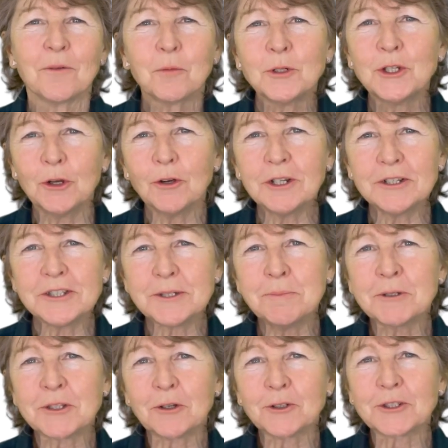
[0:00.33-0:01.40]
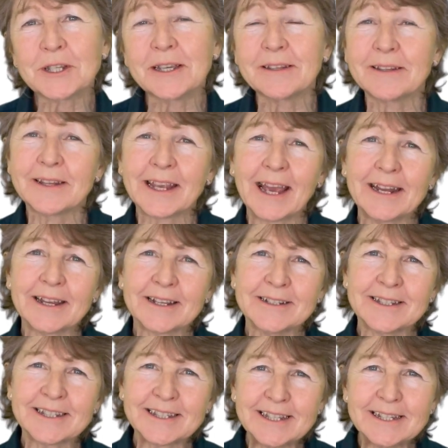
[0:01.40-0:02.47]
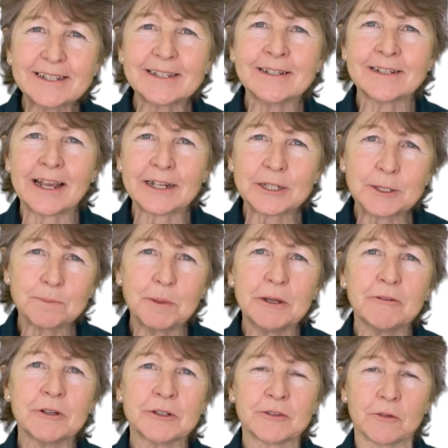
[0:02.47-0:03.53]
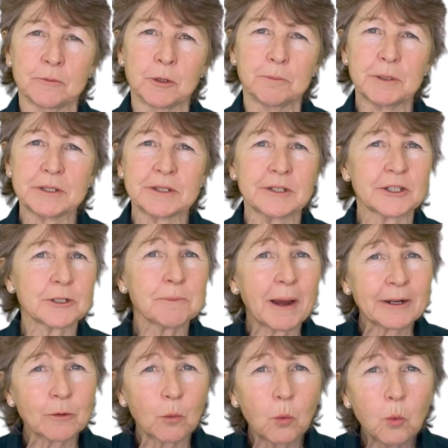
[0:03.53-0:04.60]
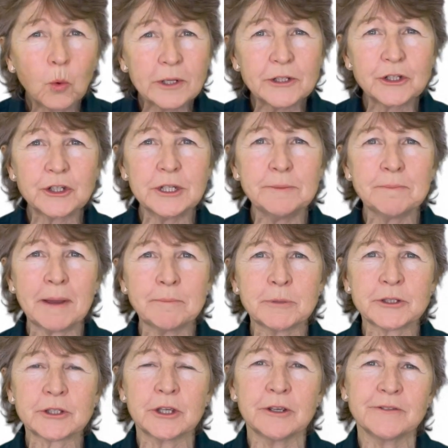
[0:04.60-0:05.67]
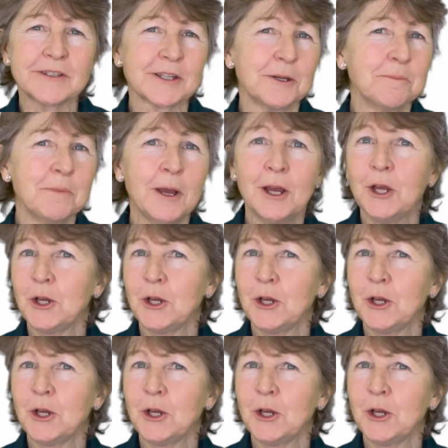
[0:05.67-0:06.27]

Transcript: Would your customers all say that they get a consistent experience from your business, no matter which team member serves them,